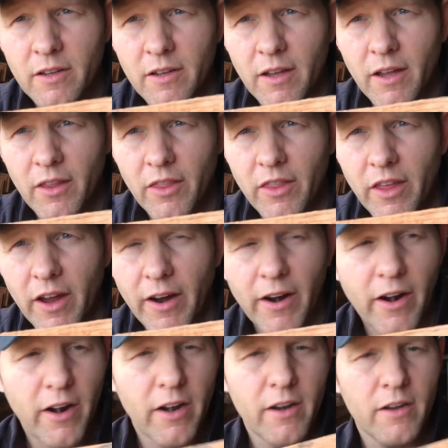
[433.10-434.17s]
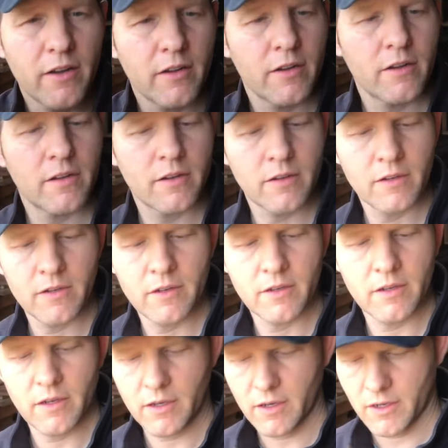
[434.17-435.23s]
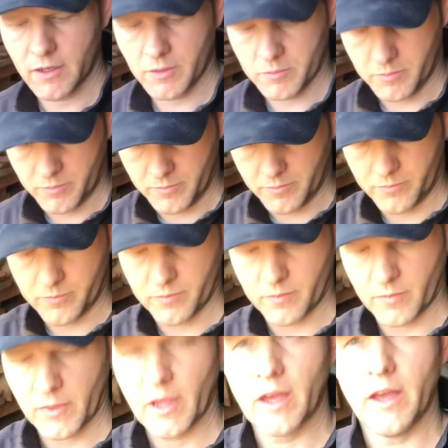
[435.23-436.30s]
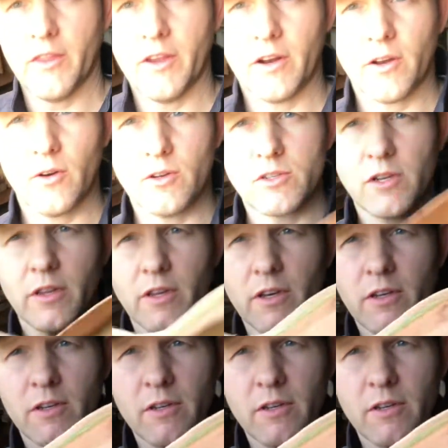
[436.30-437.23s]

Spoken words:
and there, and then of course on the